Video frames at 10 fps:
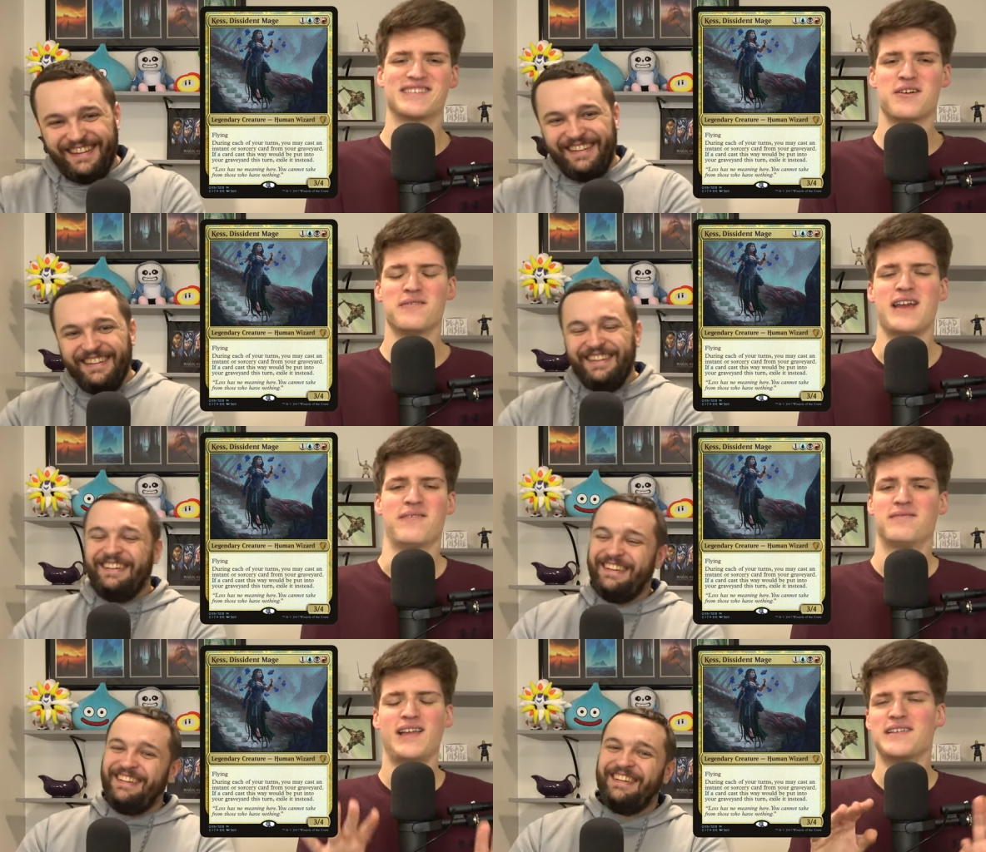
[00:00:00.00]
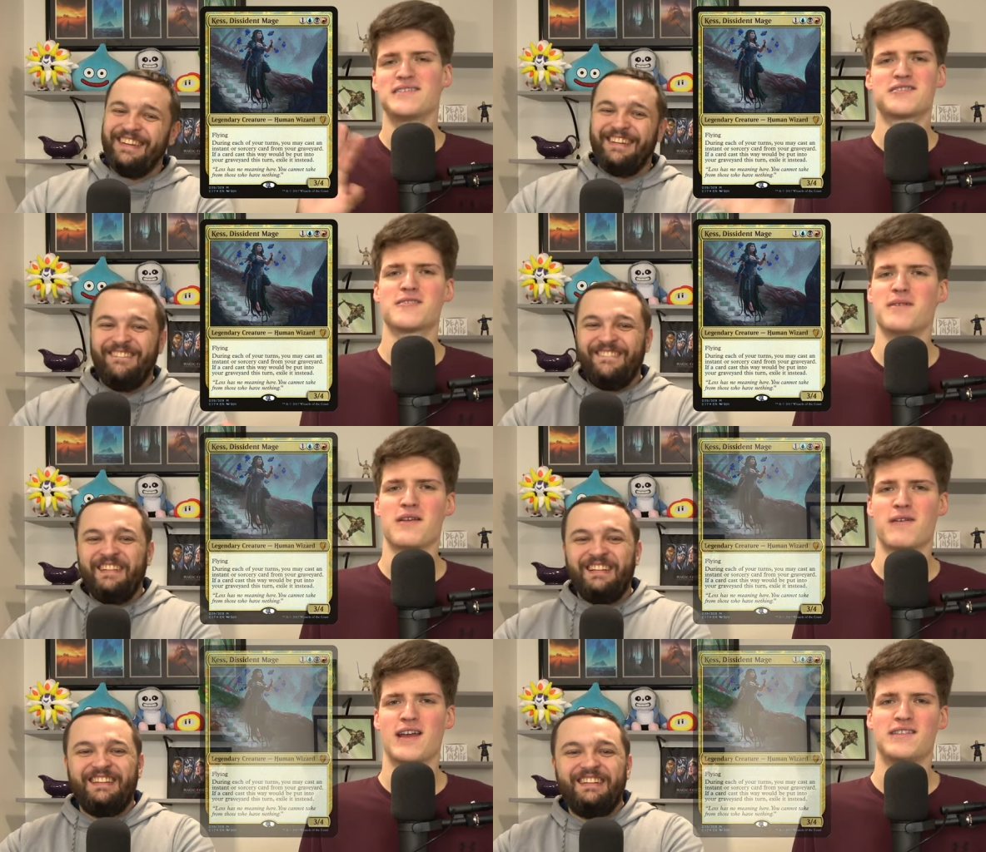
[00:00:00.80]
Speaker 1: so yeah, that's the
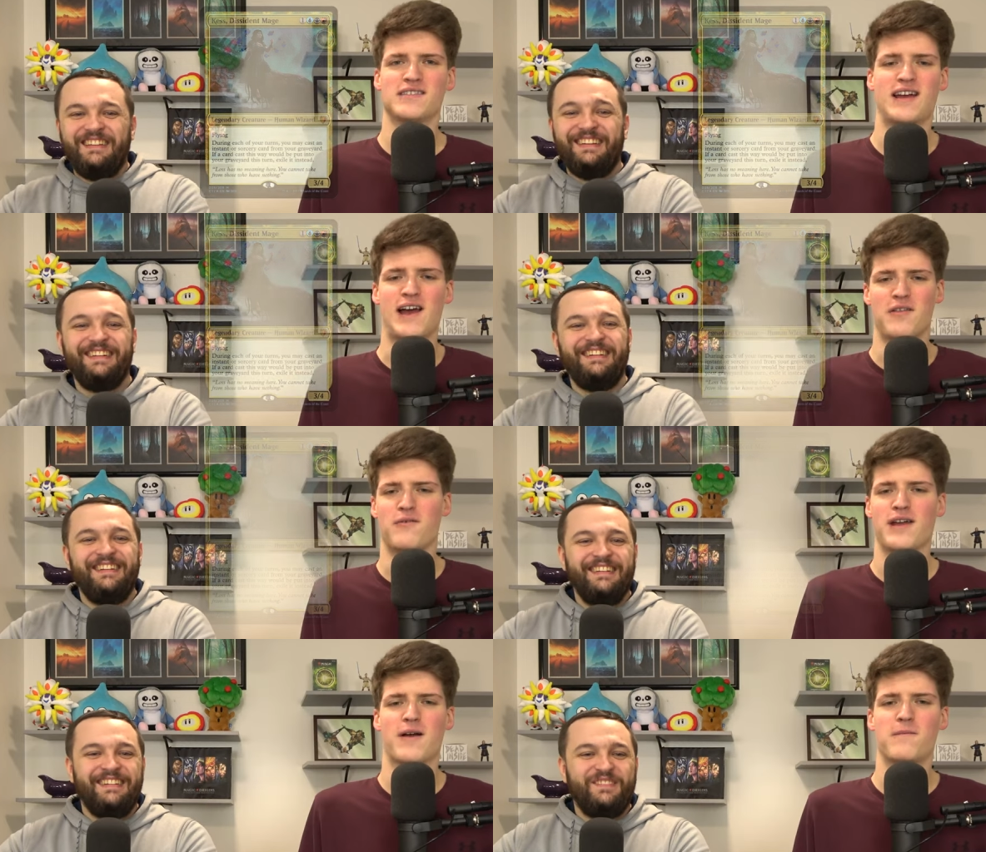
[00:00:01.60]
Terminate rant out of the way.